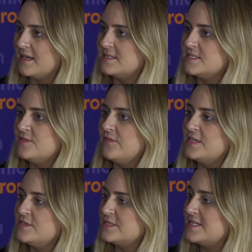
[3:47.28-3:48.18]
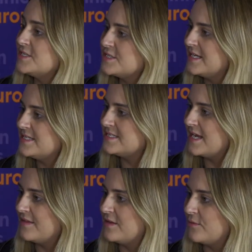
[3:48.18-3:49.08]
And did you find in your session
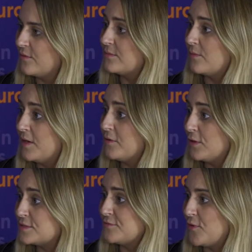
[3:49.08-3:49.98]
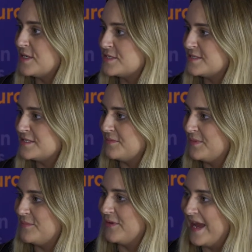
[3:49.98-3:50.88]
yesterday that there were a lot of questions that
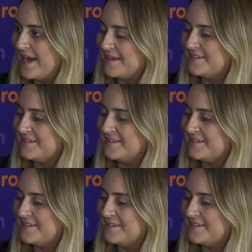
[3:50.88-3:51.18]
people had?